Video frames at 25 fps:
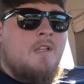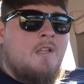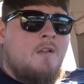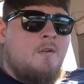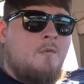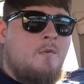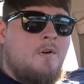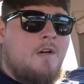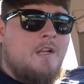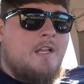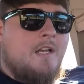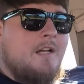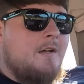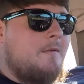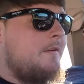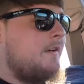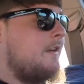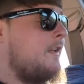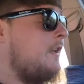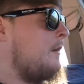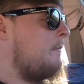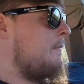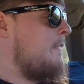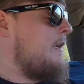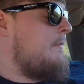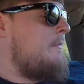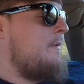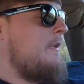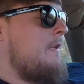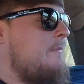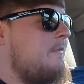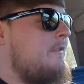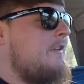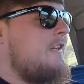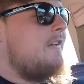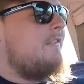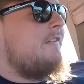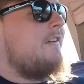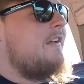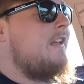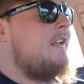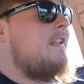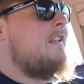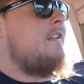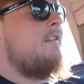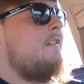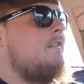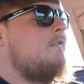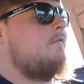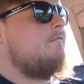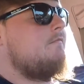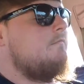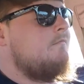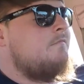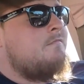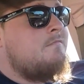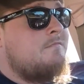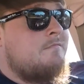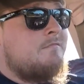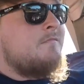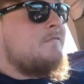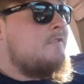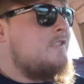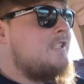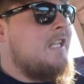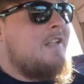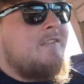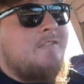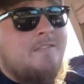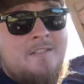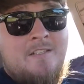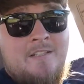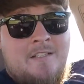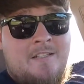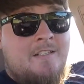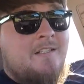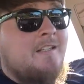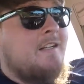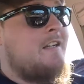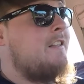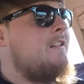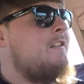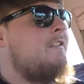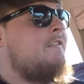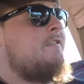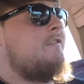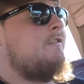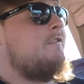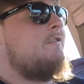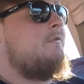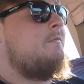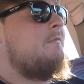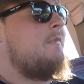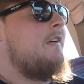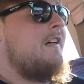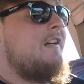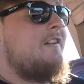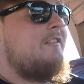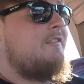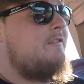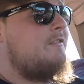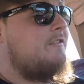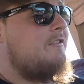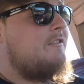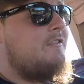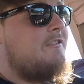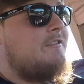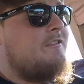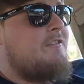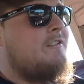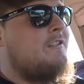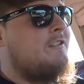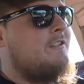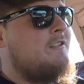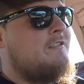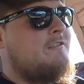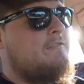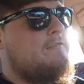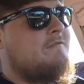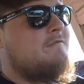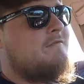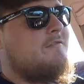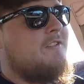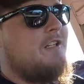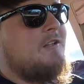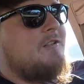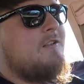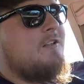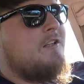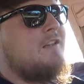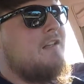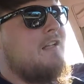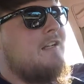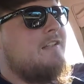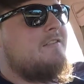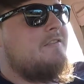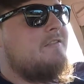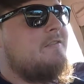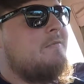what up my people? Hey, we got a $17 2-mile order. Don't look like too